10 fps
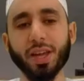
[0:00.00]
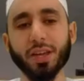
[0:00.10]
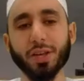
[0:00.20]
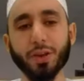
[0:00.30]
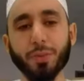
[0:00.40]

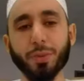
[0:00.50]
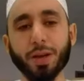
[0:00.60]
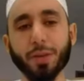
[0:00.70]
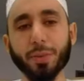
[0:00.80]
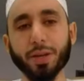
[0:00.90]
You know,
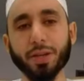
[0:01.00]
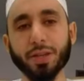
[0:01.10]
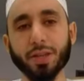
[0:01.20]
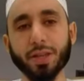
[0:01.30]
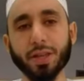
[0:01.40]
but
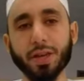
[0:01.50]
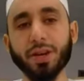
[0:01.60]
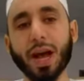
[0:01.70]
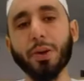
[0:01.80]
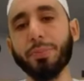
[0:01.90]

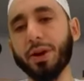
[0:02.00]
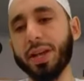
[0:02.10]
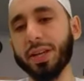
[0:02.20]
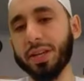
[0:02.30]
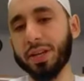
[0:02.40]
they're now
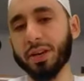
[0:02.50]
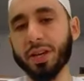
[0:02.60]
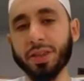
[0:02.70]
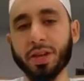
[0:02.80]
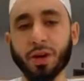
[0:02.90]
praying here
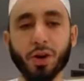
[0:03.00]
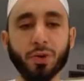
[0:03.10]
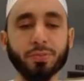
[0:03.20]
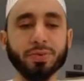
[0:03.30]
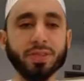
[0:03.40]
in their
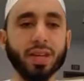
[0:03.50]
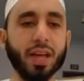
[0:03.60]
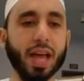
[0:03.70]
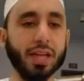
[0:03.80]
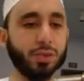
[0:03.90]
homes,
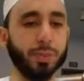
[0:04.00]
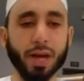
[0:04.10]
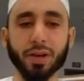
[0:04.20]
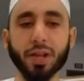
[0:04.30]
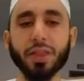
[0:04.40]
and
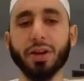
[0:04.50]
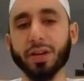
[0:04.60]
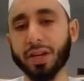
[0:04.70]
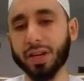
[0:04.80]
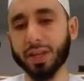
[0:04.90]
subhanAllah, they're
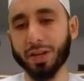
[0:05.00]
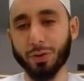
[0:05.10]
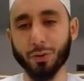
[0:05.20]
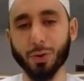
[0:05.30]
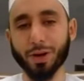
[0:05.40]
getting the
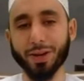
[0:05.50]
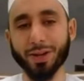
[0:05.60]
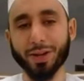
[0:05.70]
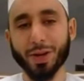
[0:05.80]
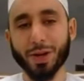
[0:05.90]
reward.
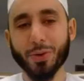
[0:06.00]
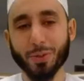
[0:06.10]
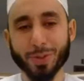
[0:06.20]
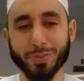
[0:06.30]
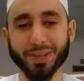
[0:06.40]

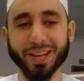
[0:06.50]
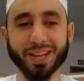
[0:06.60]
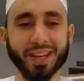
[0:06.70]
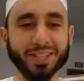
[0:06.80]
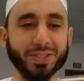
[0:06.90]
While people
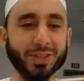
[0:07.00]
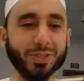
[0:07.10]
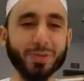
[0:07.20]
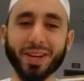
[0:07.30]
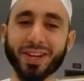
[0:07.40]
like us, you know,
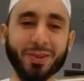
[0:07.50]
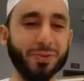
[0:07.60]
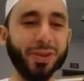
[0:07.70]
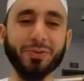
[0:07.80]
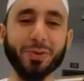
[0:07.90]

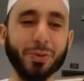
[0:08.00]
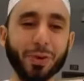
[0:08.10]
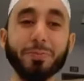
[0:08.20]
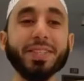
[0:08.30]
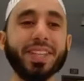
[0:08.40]
subhanAllah,
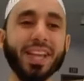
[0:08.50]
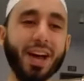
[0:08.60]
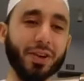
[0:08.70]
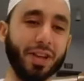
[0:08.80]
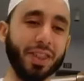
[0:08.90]
we're missing
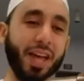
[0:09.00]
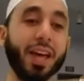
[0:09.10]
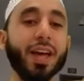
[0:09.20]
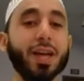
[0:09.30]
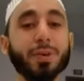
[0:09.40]
out on that,
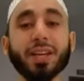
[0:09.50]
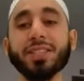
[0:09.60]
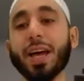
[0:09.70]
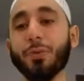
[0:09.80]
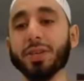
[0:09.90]

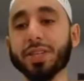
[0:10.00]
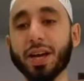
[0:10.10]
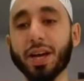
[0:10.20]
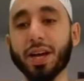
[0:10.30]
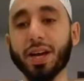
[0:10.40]
because that
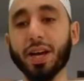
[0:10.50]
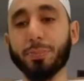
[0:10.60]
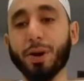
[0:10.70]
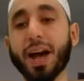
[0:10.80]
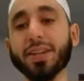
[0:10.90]
wasn't a
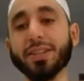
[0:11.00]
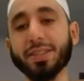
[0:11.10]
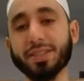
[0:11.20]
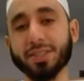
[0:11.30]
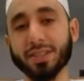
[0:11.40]

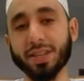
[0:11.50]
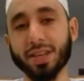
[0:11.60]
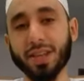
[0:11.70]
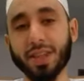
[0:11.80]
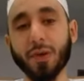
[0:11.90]
practice
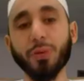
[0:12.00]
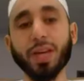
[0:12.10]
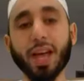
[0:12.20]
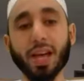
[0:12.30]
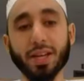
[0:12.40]
that
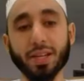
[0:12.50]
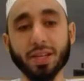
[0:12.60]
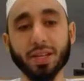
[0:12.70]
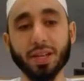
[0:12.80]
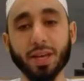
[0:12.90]
we had.
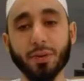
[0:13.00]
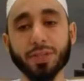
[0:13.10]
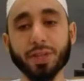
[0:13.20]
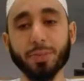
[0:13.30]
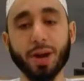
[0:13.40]
It
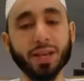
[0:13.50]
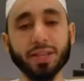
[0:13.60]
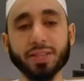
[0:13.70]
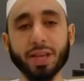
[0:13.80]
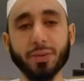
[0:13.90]
wasn't a
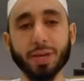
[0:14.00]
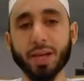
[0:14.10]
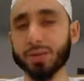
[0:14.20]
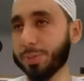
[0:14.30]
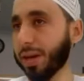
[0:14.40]
practice that we
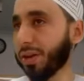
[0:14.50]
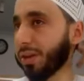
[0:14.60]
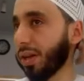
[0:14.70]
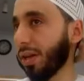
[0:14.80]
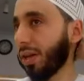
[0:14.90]
had,
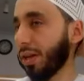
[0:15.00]
subhanAllah.